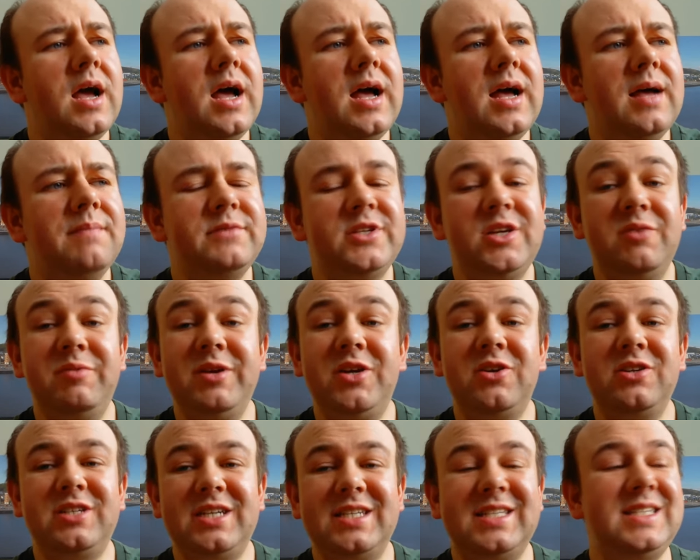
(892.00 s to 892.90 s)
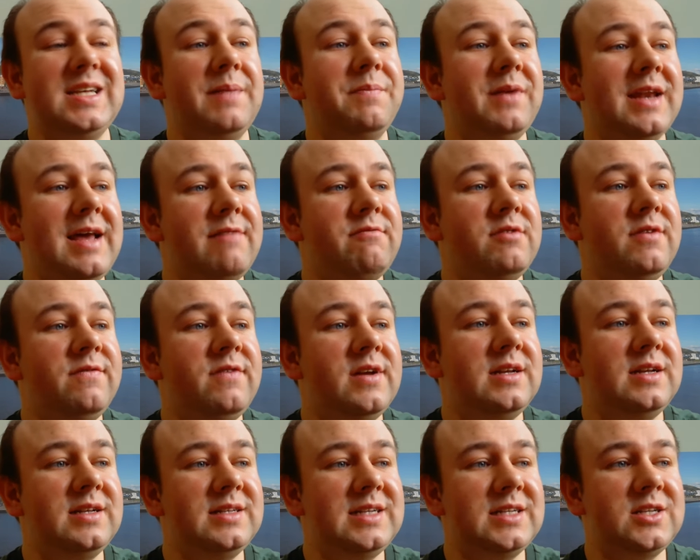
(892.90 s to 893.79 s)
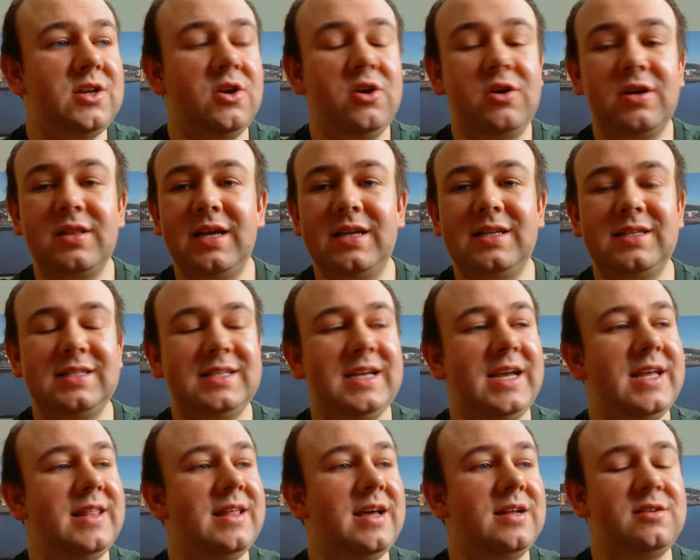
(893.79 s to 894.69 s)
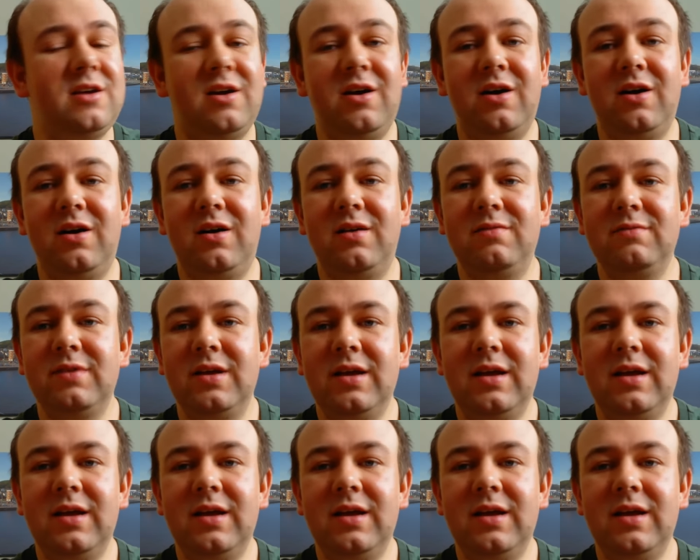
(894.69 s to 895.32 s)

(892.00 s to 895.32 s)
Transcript: Um, so we could just double everything and just look, let's say that our